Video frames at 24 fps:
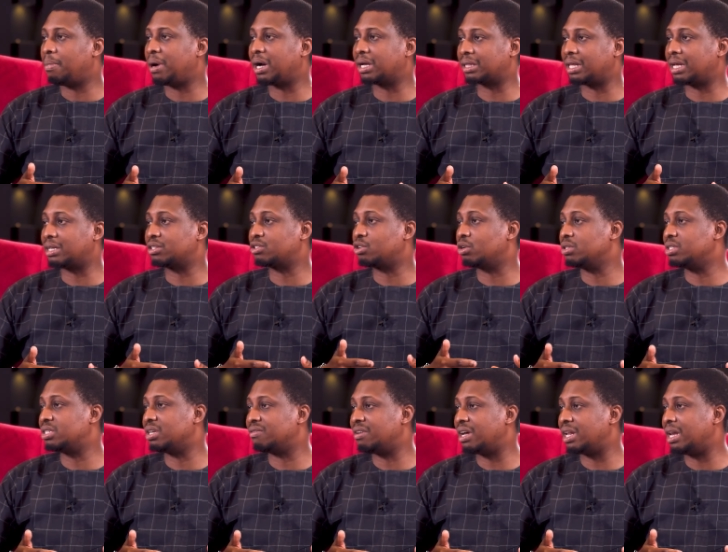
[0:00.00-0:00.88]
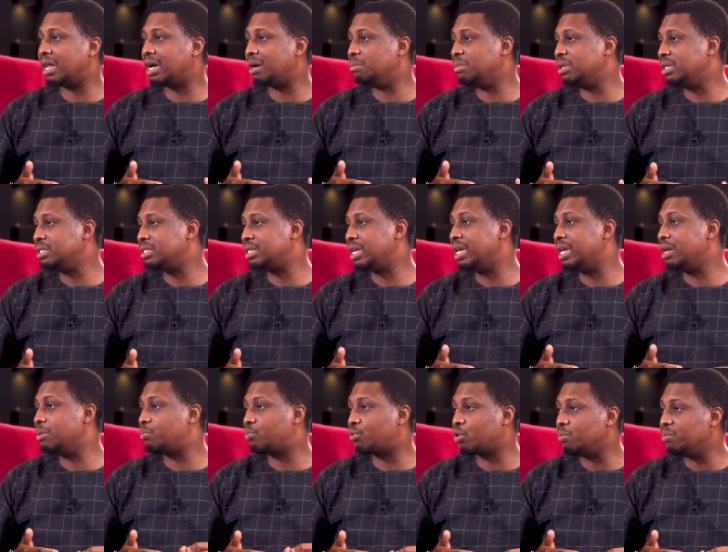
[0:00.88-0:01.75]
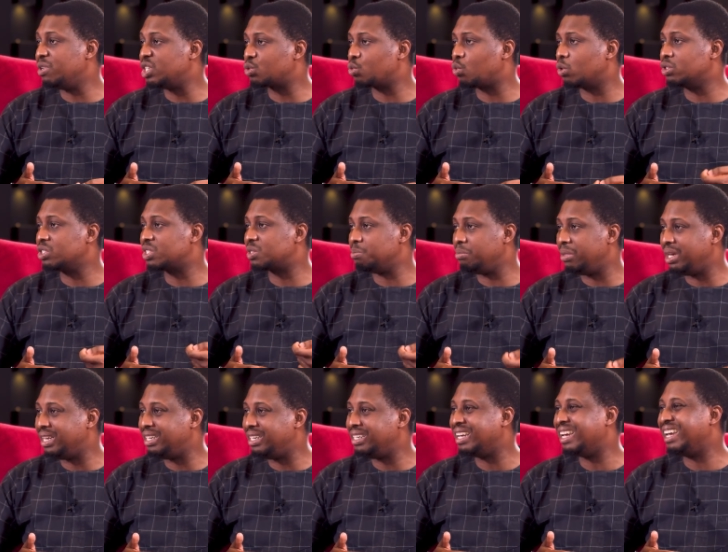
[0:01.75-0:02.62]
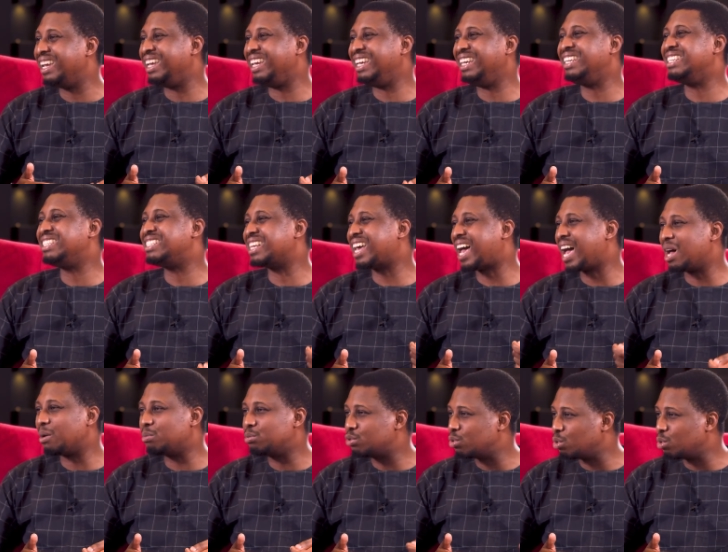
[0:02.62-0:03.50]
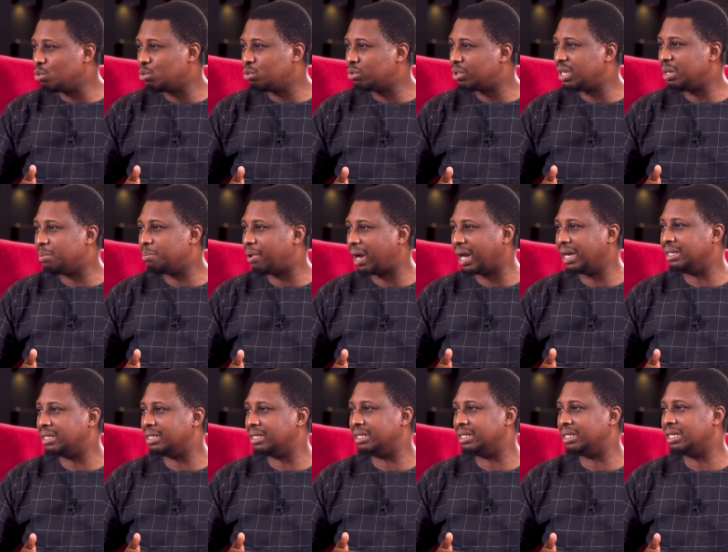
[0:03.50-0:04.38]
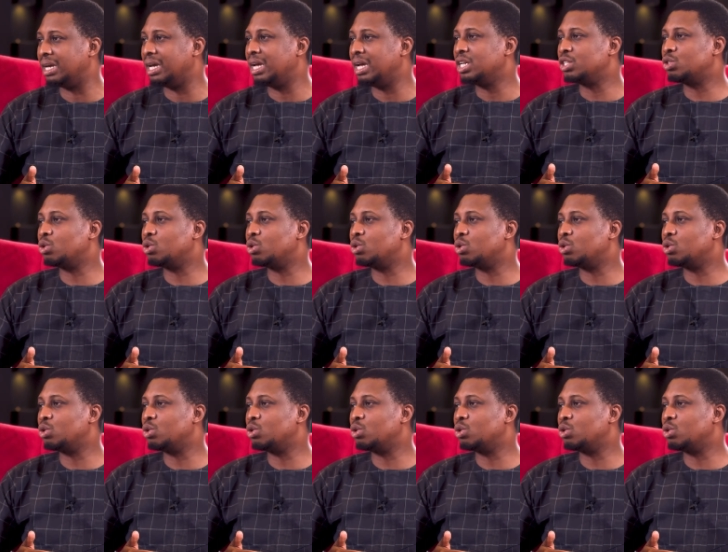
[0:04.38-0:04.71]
Pacta sunt servanda means a promise once made is absolutely binding.